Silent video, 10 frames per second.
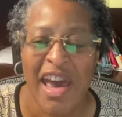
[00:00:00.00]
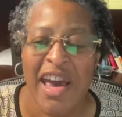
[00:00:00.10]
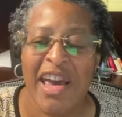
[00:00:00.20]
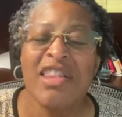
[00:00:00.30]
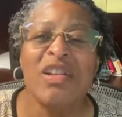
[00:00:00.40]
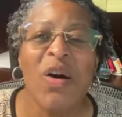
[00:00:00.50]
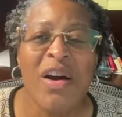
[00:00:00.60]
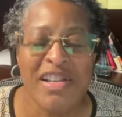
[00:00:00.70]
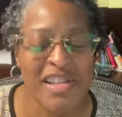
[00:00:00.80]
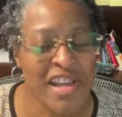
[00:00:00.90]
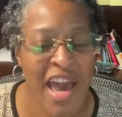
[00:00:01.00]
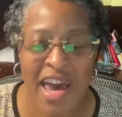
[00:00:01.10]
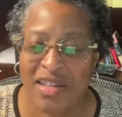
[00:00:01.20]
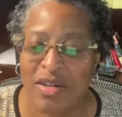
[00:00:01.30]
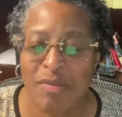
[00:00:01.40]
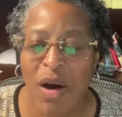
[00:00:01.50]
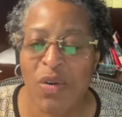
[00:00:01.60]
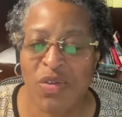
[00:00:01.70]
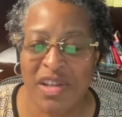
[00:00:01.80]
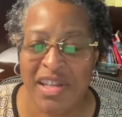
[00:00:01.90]
And the Lord said to
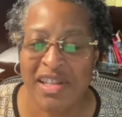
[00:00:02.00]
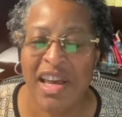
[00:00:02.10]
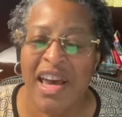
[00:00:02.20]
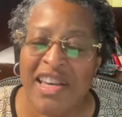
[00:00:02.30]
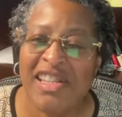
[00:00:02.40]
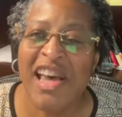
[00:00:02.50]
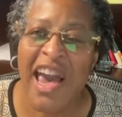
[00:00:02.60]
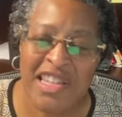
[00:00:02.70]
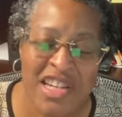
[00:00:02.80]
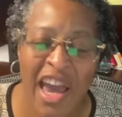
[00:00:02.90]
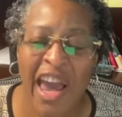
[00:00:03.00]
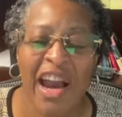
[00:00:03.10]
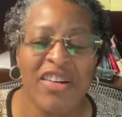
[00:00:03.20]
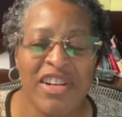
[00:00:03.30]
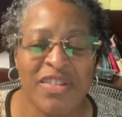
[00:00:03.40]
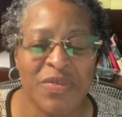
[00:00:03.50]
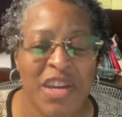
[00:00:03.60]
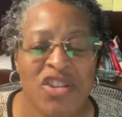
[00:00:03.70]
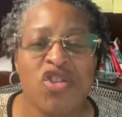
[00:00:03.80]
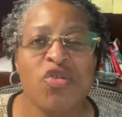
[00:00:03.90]
Moses, Say to Aaron,
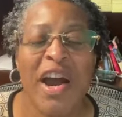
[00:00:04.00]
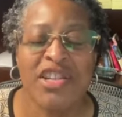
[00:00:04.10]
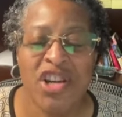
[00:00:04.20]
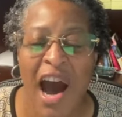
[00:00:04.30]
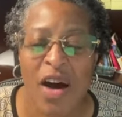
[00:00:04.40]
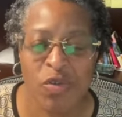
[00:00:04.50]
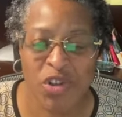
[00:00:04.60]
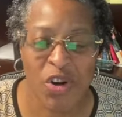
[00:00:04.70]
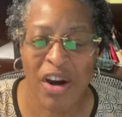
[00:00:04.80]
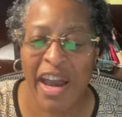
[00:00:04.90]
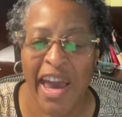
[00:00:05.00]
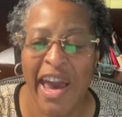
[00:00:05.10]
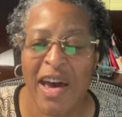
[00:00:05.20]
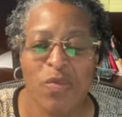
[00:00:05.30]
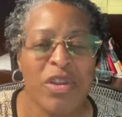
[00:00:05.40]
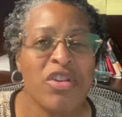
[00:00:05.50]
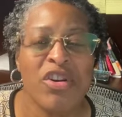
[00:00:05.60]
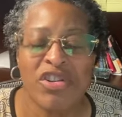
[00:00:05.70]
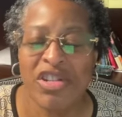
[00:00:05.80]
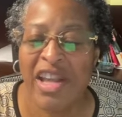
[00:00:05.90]
stretch out your hand with
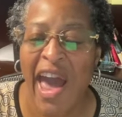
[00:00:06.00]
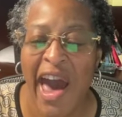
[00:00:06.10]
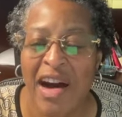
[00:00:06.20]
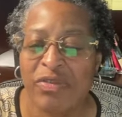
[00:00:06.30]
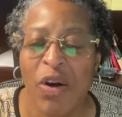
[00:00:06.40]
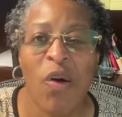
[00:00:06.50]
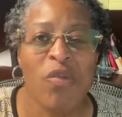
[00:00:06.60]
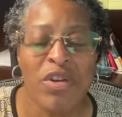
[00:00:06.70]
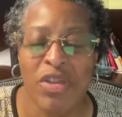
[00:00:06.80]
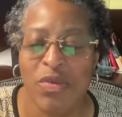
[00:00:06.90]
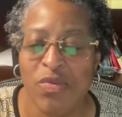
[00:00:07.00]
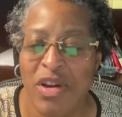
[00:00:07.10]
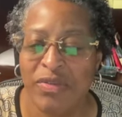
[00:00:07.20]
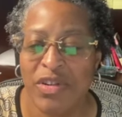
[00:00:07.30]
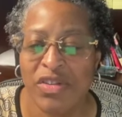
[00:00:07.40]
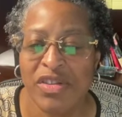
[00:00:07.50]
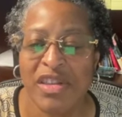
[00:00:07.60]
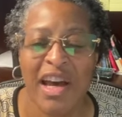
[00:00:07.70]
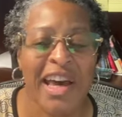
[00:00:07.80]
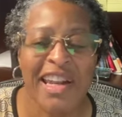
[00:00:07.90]
your staff over the rivers,
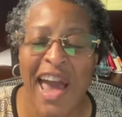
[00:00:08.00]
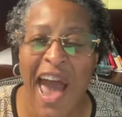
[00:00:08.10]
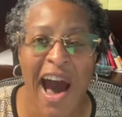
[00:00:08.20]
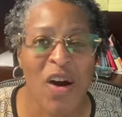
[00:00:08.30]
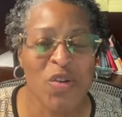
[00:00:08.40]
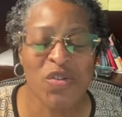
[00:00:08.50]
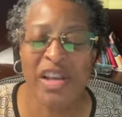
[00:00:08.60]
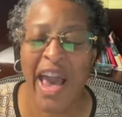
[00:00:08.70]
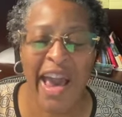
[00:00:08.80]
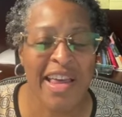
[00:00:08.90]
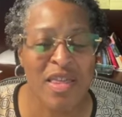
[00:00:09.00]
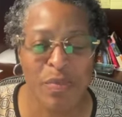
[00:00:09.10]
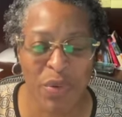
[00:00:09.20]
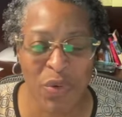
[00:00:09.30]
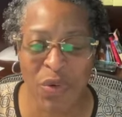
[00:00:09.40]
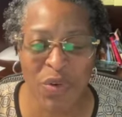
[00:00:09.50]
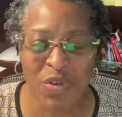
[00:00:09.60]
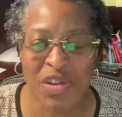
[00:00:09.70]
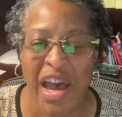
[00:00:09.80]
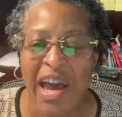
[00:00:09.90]
the canals, and the
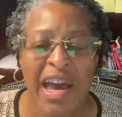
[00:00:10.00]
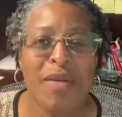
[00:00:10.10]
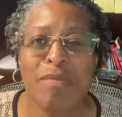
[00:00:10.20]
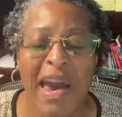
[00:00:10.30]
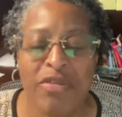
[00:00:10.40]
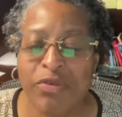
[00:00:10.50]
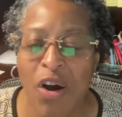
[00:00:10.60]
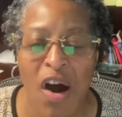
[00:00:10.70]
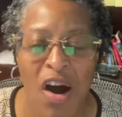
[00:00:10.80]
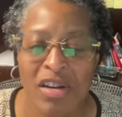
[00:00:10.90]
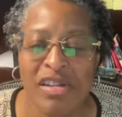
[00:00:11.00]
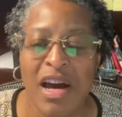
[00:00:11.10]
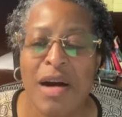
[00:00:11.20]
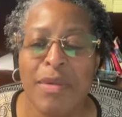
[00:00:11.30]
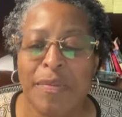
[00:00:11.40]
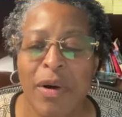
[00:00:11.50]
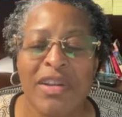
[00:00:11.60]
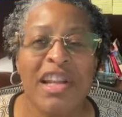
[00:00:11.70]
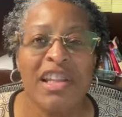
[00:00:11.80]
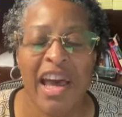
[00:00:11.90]
pools, and make frogs come up
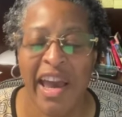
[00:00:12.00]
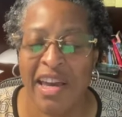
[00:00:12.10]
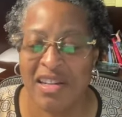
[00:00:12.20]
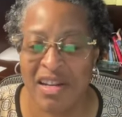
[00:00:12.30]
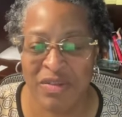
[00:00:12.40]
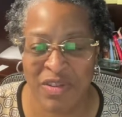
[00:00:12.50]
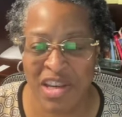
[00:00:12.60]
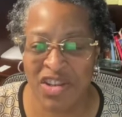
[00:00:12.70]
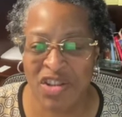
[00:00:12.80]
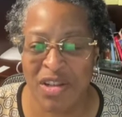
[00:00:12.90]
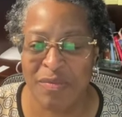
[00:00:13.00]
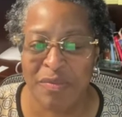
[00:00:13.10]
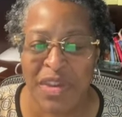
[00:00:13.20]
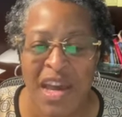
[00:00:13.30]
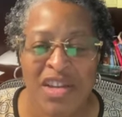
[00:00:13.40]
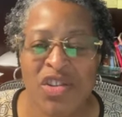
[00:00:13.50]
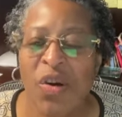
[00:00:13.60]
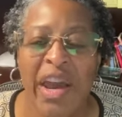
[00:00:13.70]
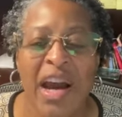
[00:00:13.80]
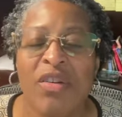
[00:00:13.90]
on the land of Egypt. So
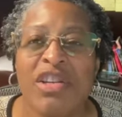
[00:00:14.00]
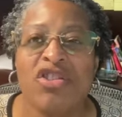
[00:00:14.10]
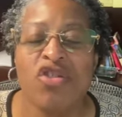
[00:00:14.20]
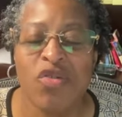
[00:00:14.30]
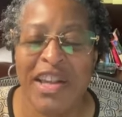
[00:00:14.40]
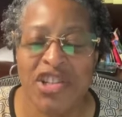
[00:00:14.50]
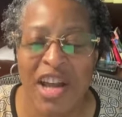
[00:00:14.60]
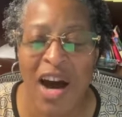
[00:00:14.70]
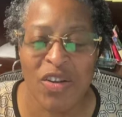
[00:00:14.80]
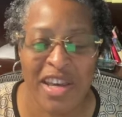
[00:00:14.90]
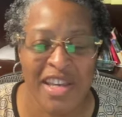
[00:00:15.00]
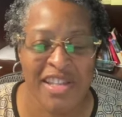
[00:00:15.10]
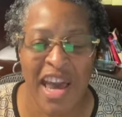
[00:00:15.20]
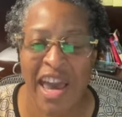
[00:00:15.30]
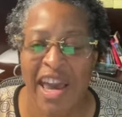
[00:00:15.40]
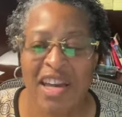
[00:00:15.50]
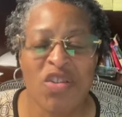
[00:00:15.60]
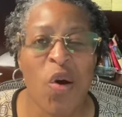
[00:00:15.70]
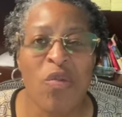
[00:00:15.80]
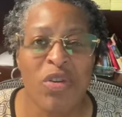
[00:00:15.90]
Aaron stretched out his hand
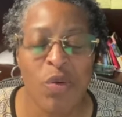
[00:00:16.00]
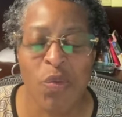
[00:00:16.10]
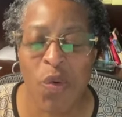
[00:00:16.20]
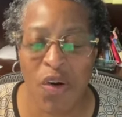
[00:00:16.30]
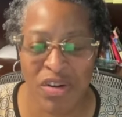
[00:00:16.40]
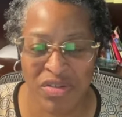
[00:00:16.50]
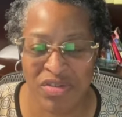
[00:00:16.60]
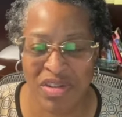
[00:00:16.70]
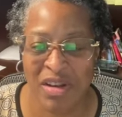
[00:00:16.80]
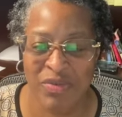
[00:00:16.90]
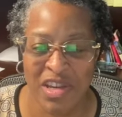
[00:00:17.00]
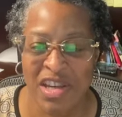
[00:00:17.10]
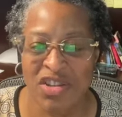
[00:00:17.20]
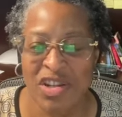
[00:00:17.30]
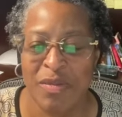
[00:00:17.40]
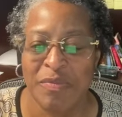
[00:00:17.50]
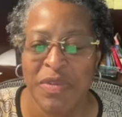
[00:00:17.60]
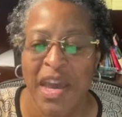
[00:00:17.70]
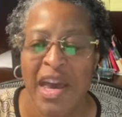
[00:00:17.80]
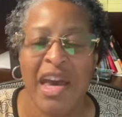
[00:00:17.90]
over the waters of Egypt,
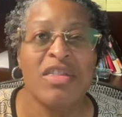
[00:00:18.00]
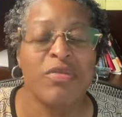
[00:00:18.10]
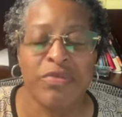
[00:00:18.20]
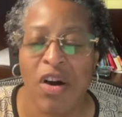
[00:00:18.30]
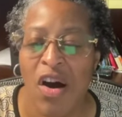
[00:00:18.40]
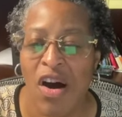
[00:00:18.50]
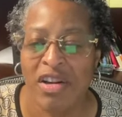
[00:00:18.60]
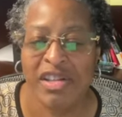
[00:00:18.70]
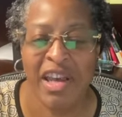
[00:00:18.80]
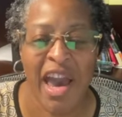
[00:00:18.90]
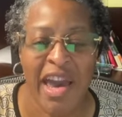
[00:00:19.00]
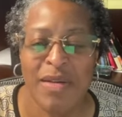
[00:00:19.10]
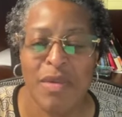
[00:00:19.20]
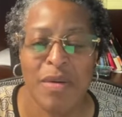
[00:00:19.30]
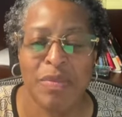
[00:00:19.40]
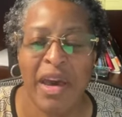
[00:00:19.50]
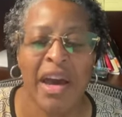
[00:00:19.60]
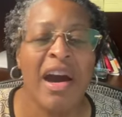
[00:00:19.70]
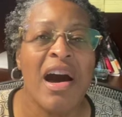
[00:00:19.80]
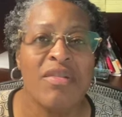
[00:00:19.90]
and the frogs came up
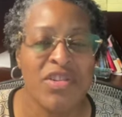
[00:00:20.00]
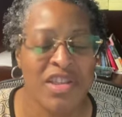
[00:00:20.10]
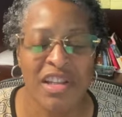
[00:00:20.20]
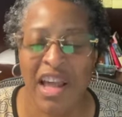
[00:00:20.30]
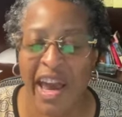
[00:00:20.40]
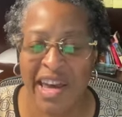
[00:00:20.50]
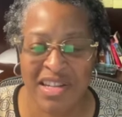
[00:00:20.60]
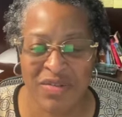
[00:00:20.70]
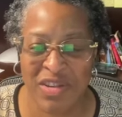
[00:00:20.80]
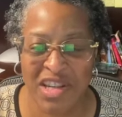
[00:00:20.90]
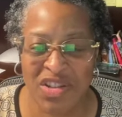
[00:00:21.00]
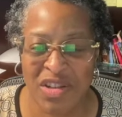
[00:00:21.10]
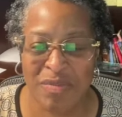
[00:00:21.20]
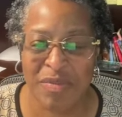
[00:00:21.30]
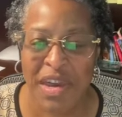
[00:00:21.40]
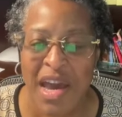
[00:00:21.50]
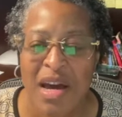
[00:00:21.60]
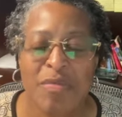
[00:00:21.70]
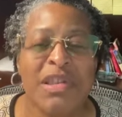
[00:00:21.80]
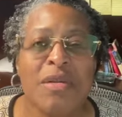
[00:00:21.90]
and covered the land of Egypt.
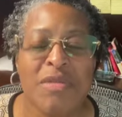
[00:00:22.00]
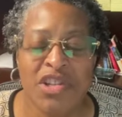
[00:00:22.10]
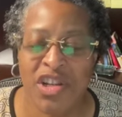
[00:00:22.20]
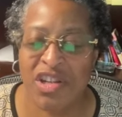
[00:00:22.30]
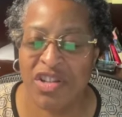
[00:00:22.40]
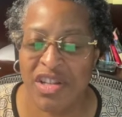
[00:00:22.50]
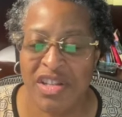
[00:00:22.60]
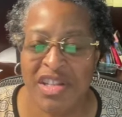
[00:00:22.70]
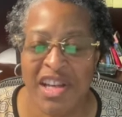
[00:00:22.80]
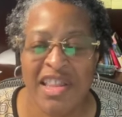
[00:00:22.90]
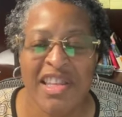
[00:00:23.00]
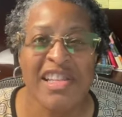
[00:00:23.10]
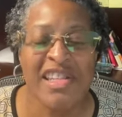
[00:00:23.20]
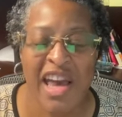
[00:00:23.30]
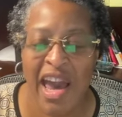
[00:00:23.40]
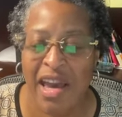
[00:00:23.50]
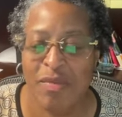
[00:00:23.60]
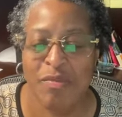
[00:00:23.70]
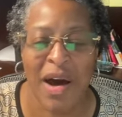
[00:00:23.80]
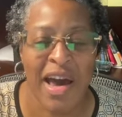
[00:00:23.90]
But the magicians did the
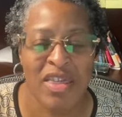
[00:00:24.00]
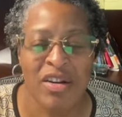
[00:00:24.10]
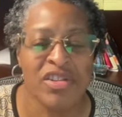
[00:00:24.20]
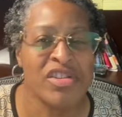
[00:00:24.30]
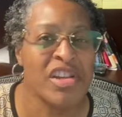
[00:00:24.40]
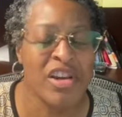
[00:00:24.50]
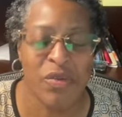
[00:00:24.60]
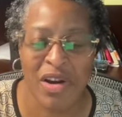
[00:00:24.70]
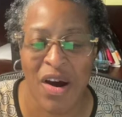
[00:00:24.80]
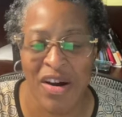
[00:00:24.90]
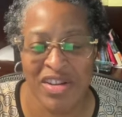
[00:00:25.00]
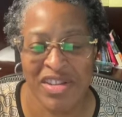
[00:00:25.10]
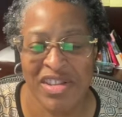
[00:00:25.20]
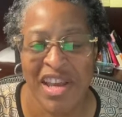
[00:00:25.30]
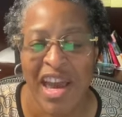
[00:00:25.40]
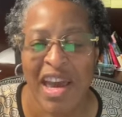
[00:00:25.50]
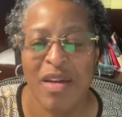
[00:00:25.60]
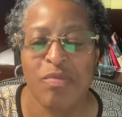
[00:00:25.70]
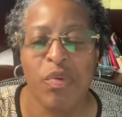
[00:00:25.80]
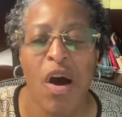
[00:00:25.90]
same by their secret arts,
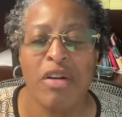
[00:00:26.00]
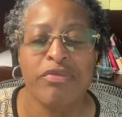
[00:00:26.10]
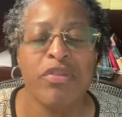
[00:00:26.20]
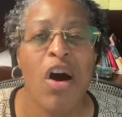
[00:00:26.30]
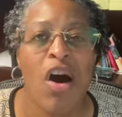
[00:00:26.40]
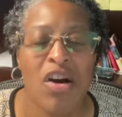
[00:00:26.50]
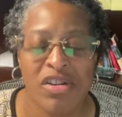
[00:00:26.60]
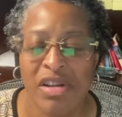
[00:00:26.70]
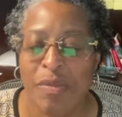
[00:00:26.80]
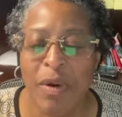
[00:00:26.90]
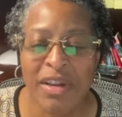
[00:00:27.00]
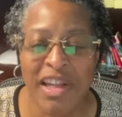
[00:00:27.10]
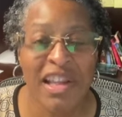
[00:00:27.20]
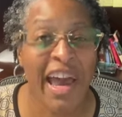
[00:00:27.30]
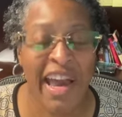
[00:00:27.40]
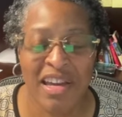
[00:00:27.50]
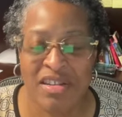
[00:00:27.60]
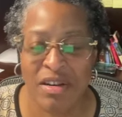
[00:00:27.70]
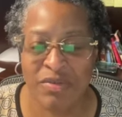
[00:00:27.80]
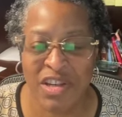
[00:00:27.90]
and brought frogs up on the land
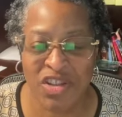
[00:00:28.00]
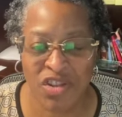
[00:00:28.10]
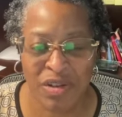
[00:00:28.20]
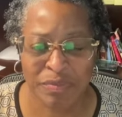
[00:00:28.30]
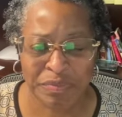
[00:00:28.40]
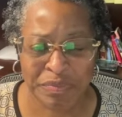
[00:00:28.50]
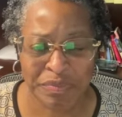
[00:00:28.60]
of Egypt.